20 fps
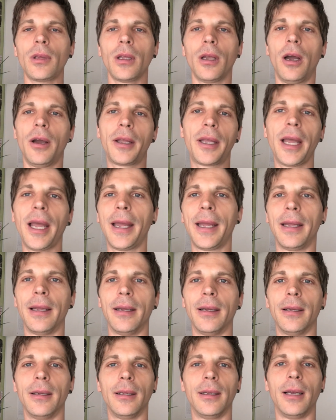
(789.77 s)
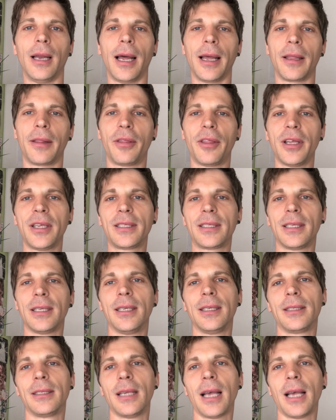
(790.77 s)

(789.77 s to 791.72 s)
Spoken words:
okay, like this is